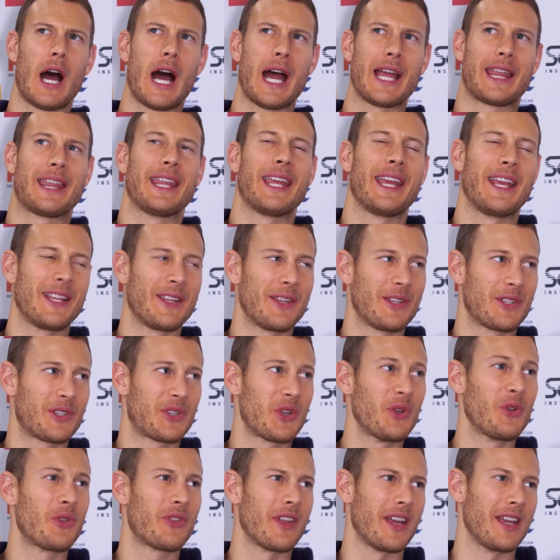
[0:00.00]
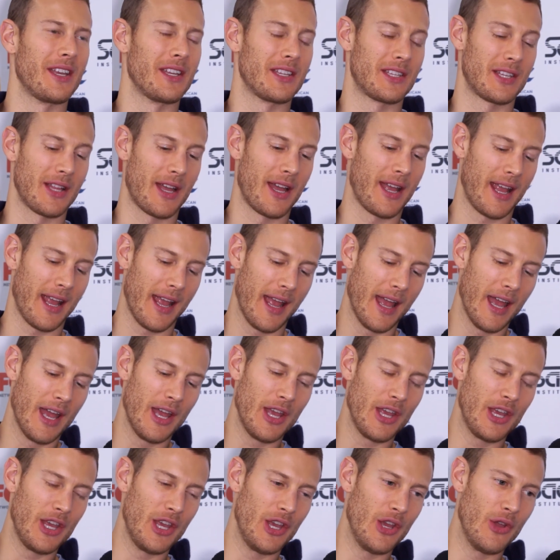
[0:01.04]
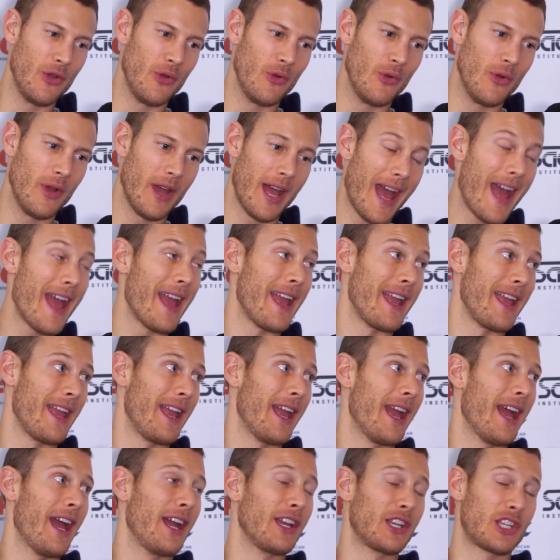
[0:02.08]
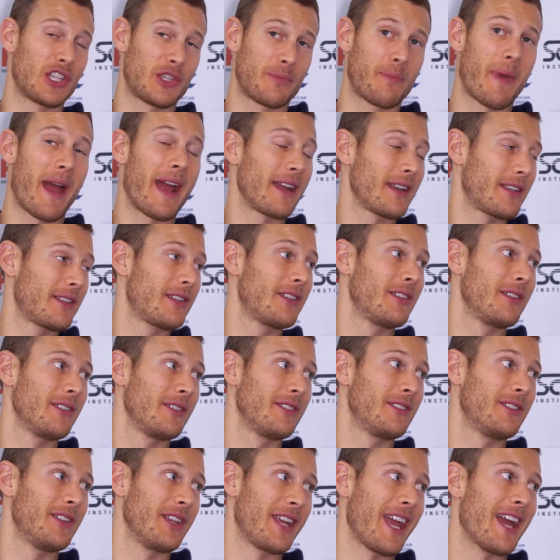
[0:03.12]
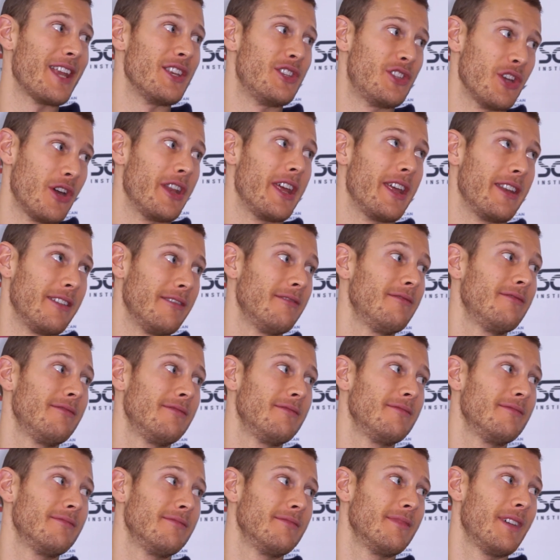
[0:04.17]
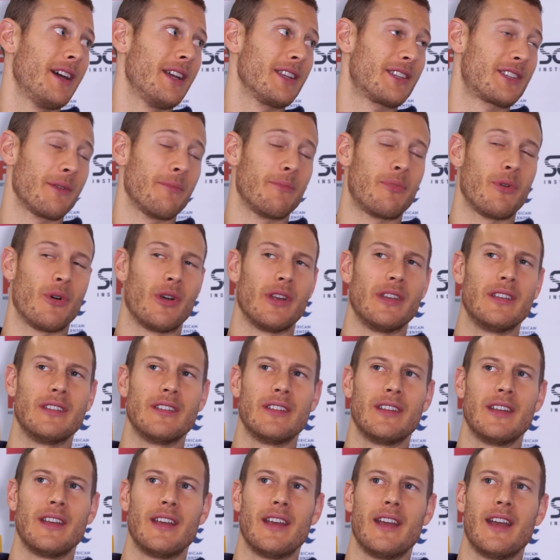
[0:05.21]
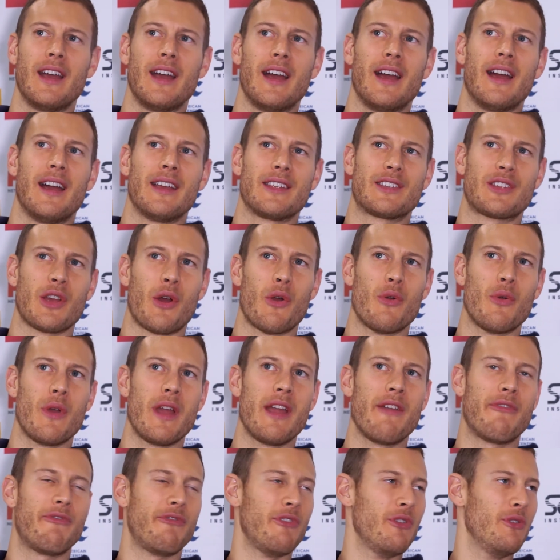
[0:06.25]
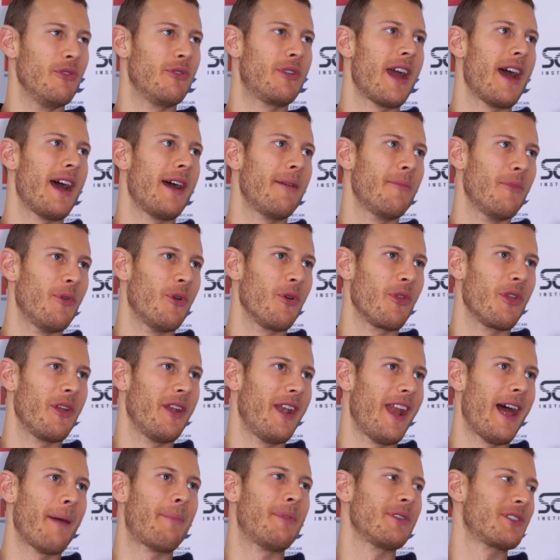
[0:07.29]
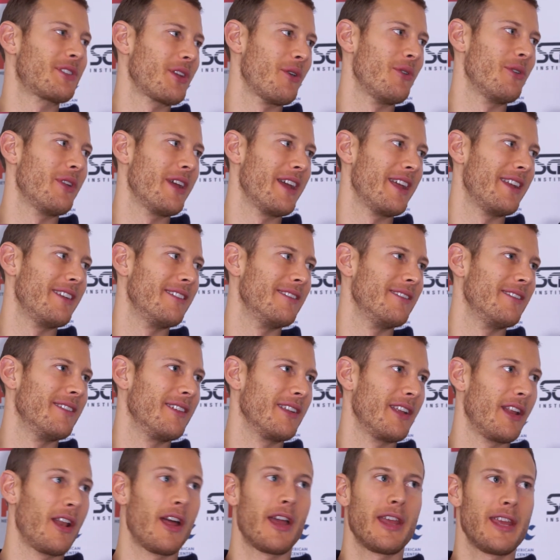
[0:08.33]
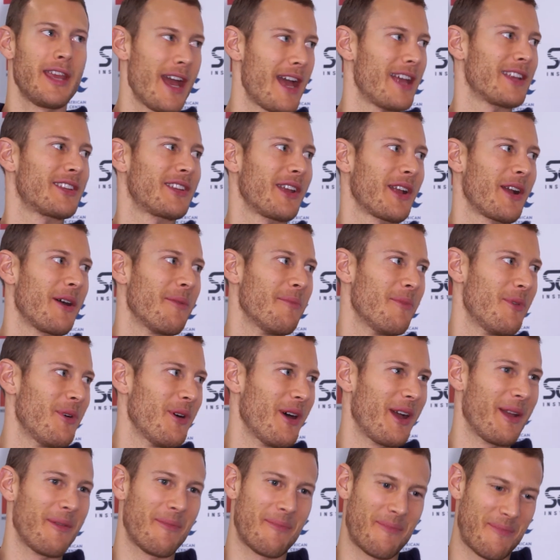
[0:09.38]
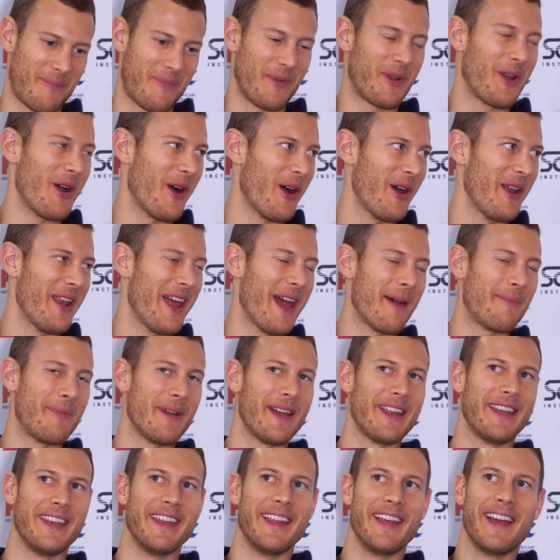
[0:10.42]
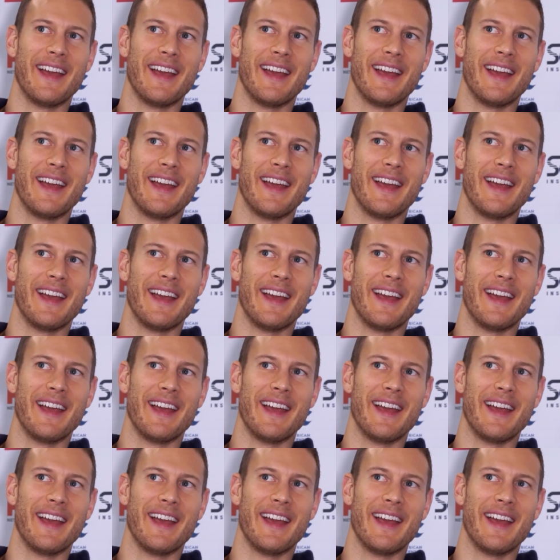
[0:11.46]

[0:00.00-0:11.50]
I think 2 things. Like, you expect to get done in at some point. So if you get more than an episode in, you're like, yes, I got an ep in.